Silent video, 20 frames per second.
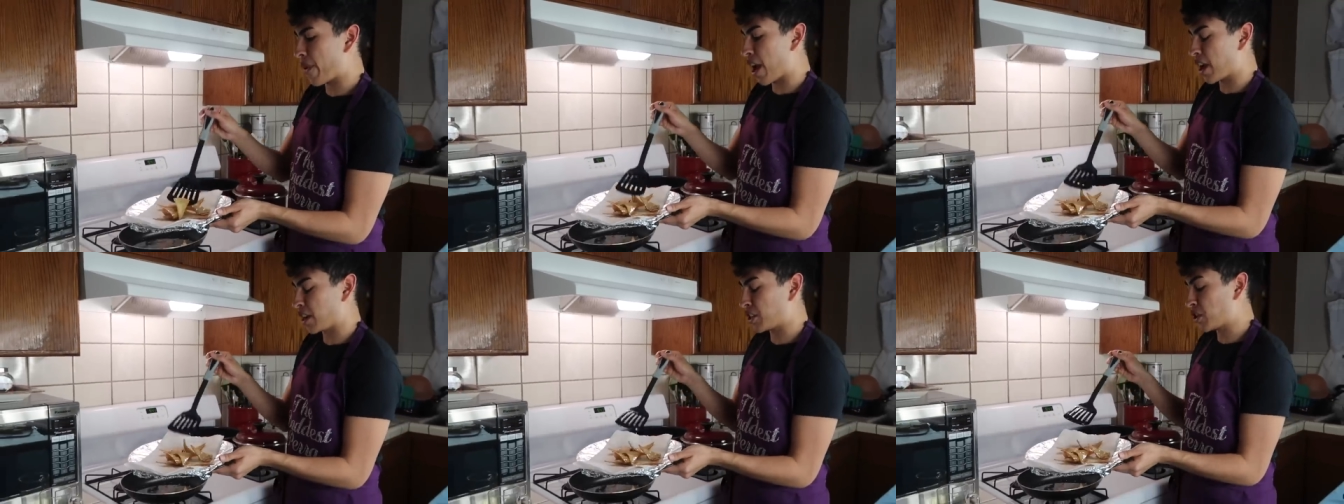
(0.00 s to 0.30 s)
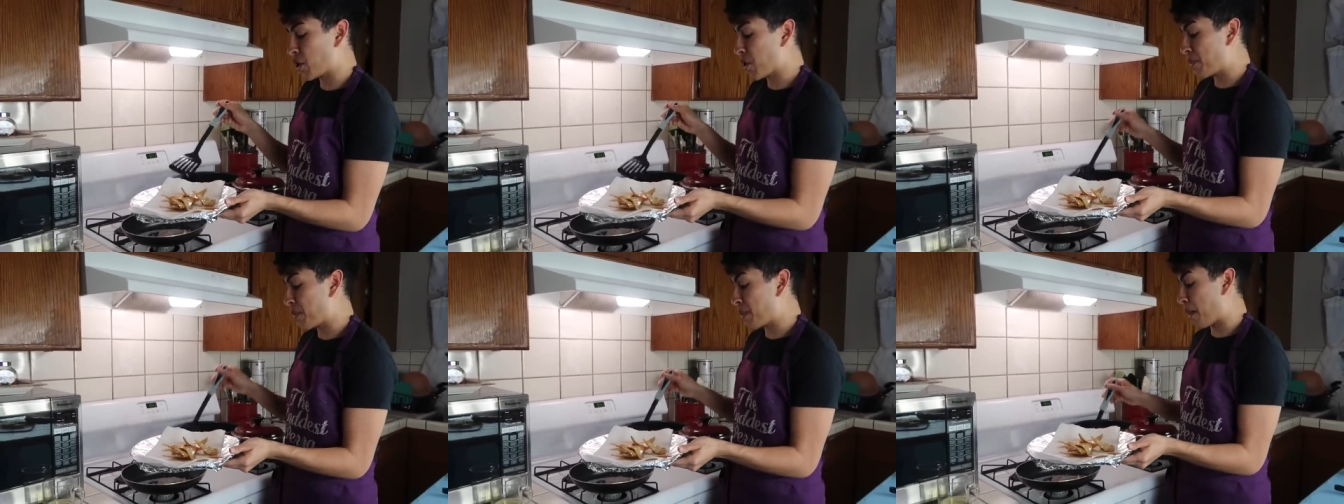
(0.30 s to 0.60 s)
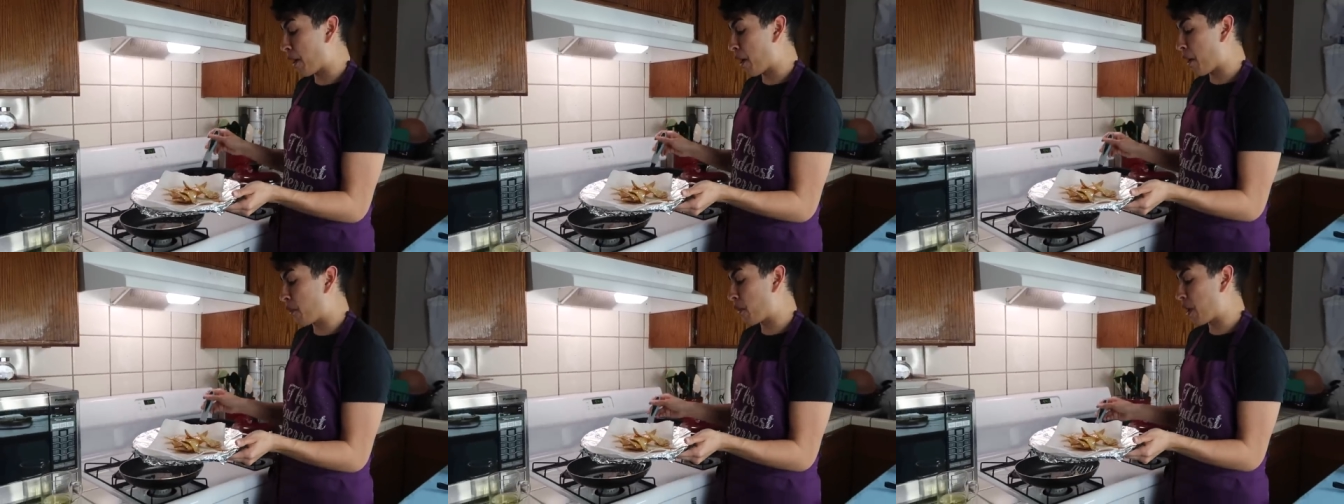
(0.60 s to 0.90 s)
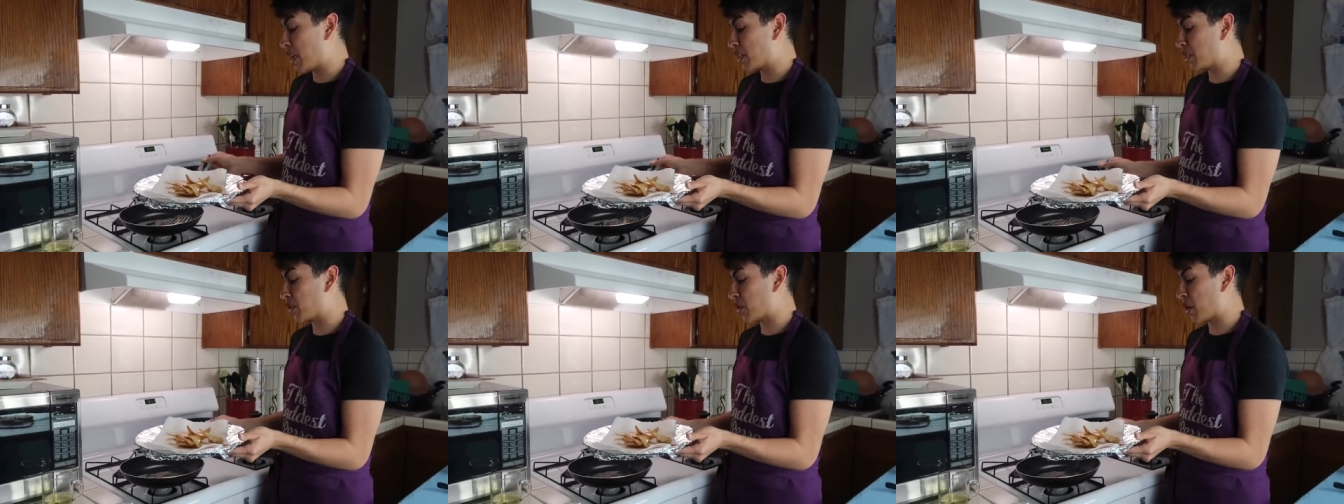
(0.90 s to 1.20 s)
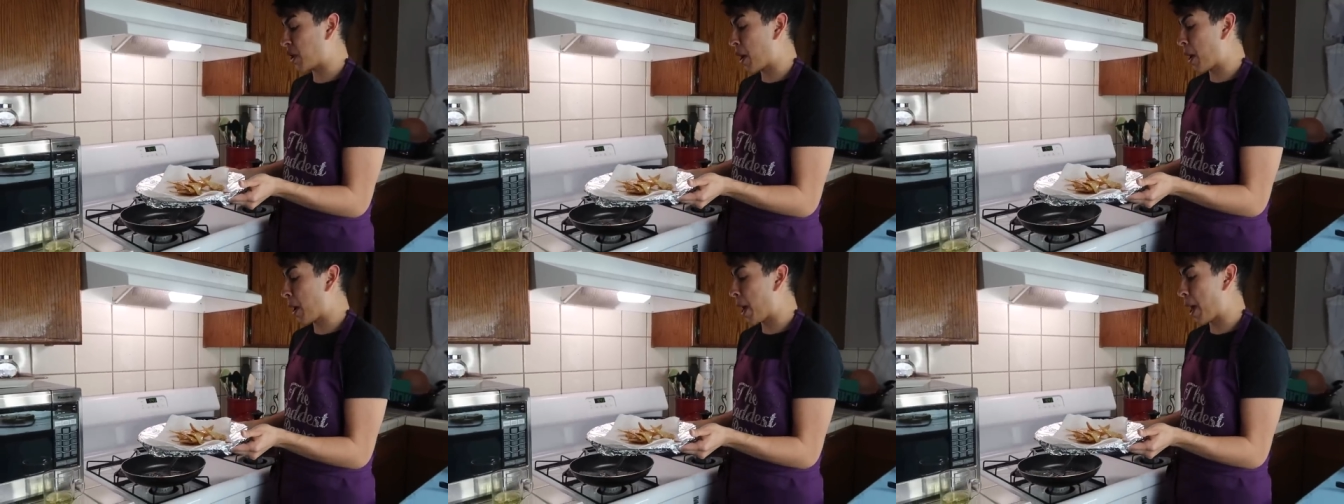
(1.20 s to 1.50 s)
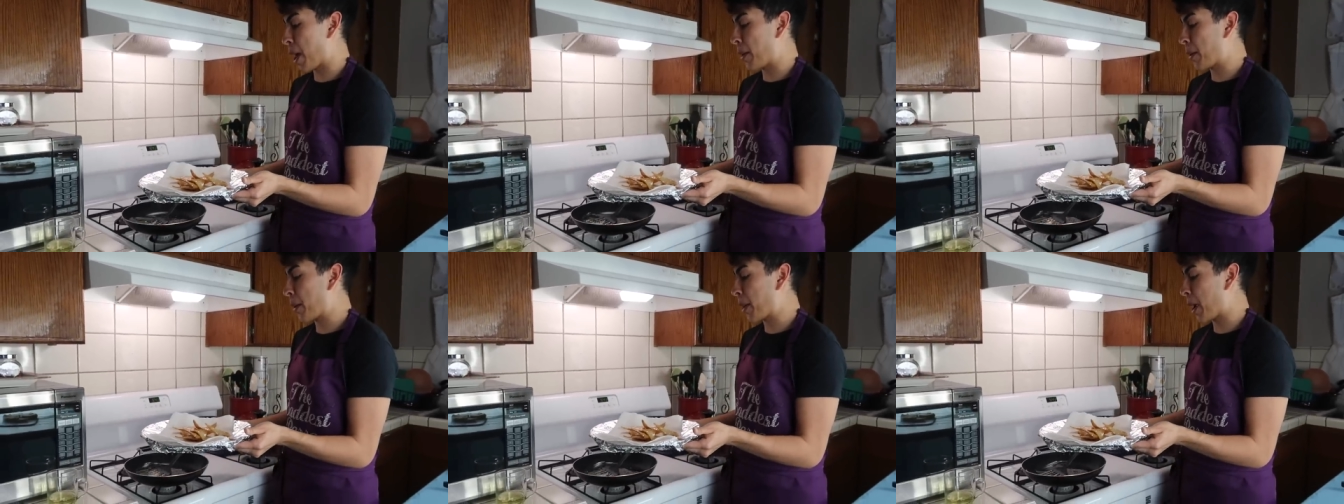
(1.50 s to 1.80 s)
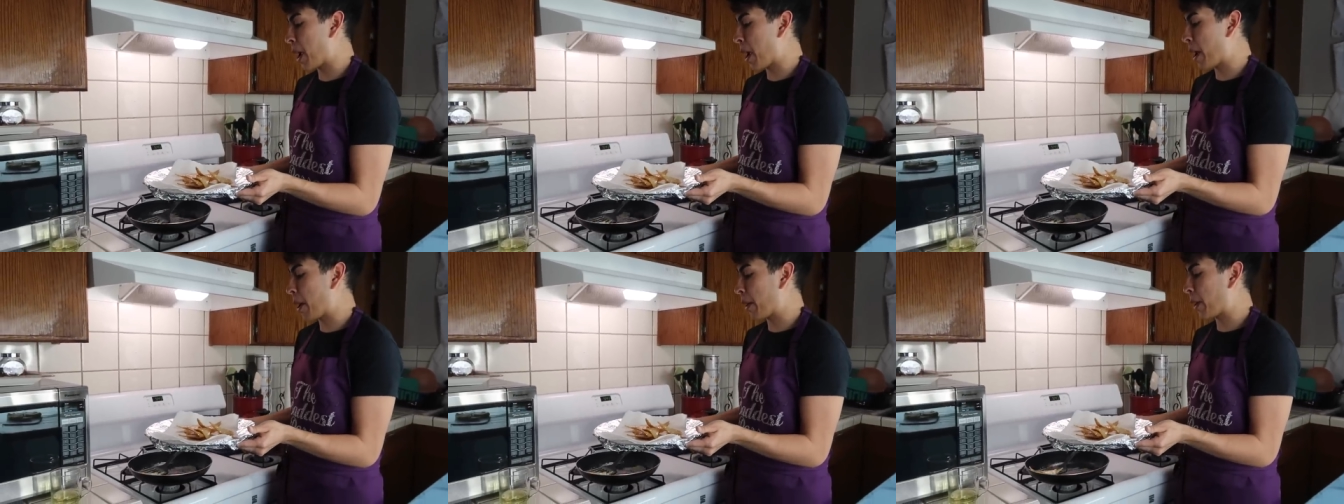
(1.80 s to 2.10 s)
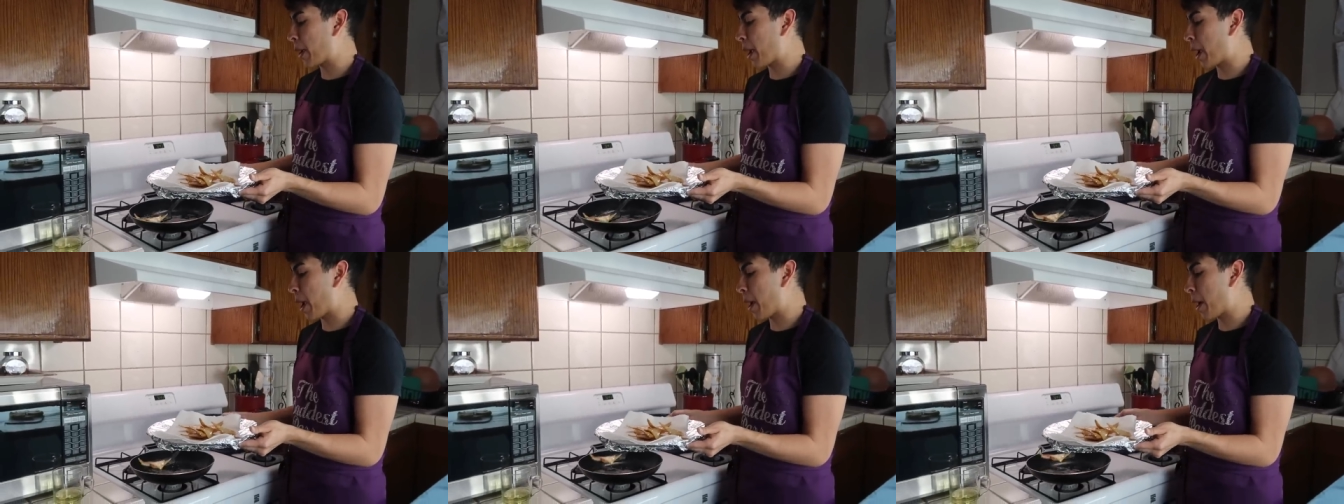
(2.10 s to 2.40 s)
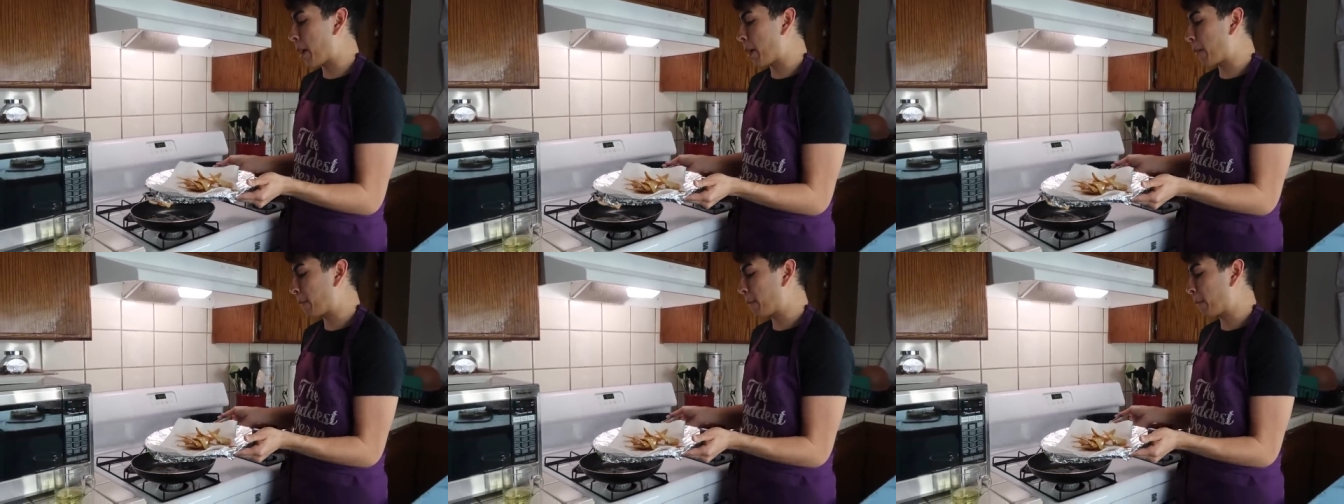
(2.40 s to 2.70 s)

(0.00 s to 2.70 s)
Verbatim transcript: I should open my own restaurant. I don't care, I don't care.